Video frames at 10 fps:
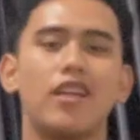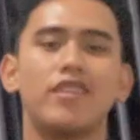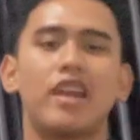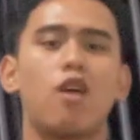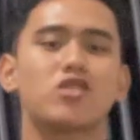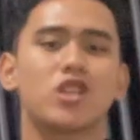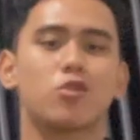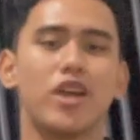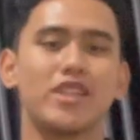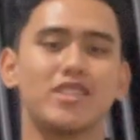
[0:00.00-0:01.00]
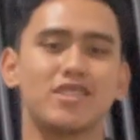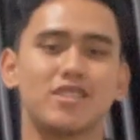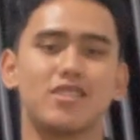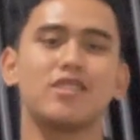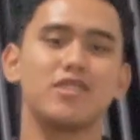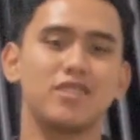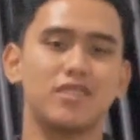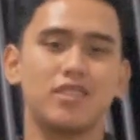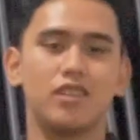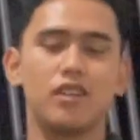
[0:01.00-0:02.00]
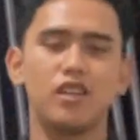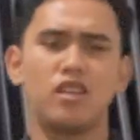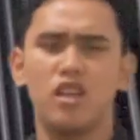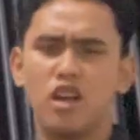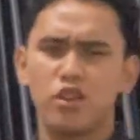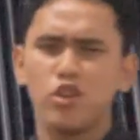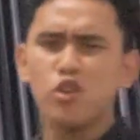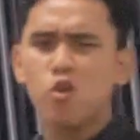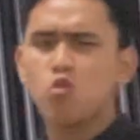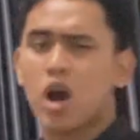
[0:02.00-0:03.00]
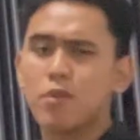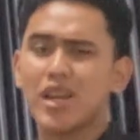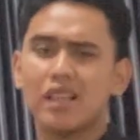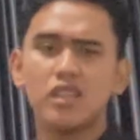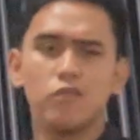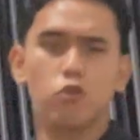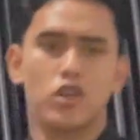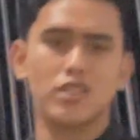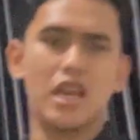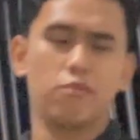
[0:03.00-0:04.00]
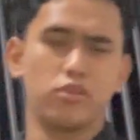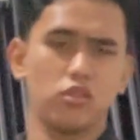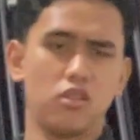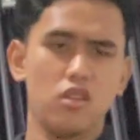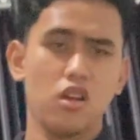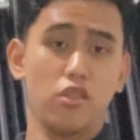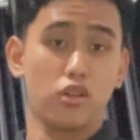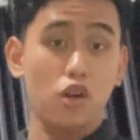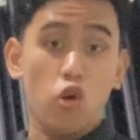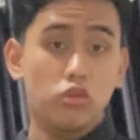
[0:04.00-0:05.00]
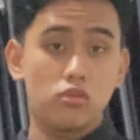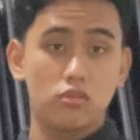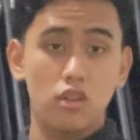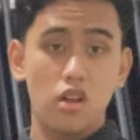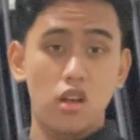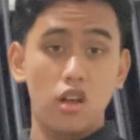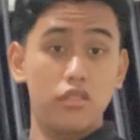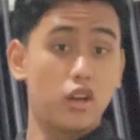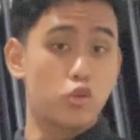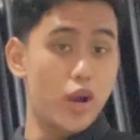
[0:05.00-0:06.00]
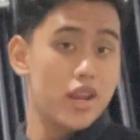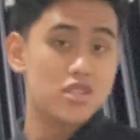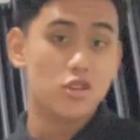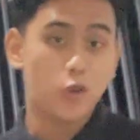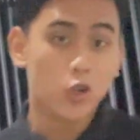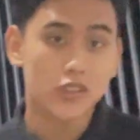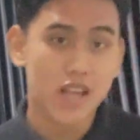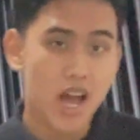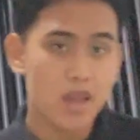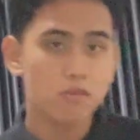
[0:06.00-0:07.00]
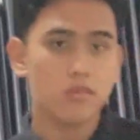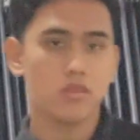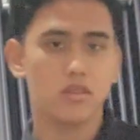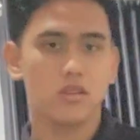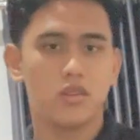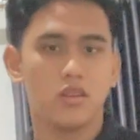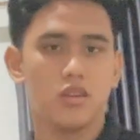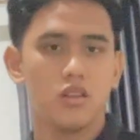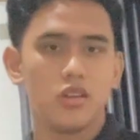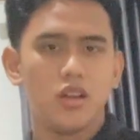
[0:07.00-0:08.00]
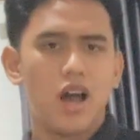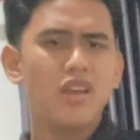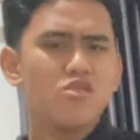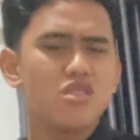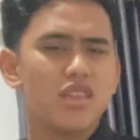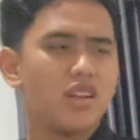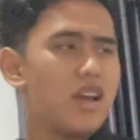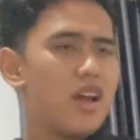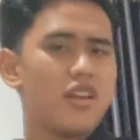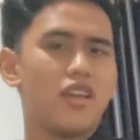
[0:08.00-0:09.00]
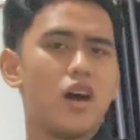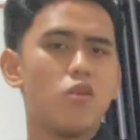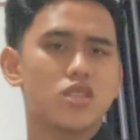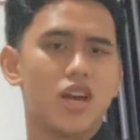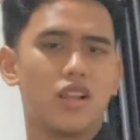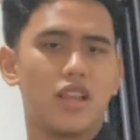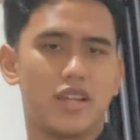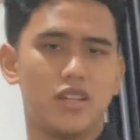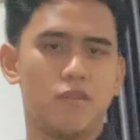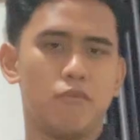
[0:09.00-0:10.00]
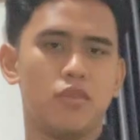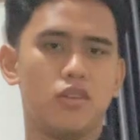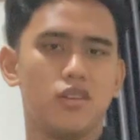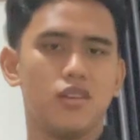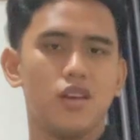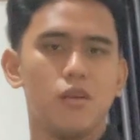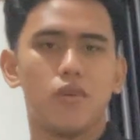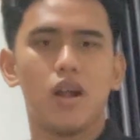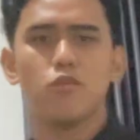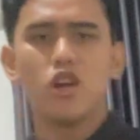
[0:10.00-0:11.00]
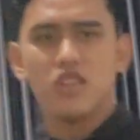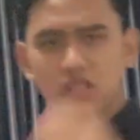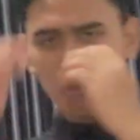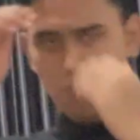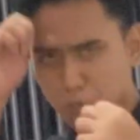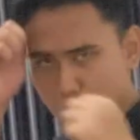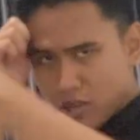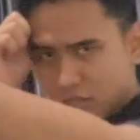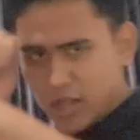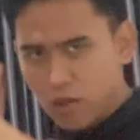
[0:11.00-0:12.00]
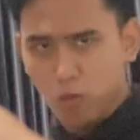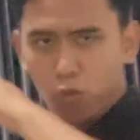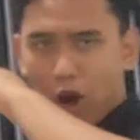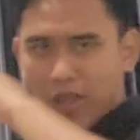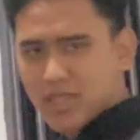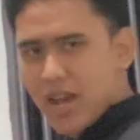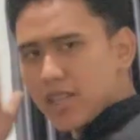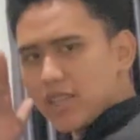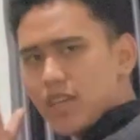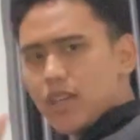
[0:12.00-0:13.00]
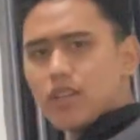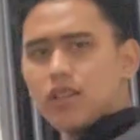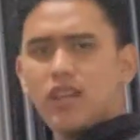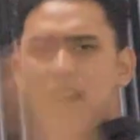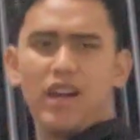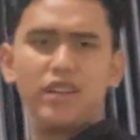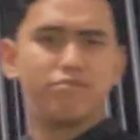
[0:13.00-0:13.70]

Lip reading: that I was the greatest. Do you know Muhammad Ali, for example, the GOAT, the greatest of all time? I used to think that I was kind of like him, but I'm not in the boxing or Muay Thai gig, nah.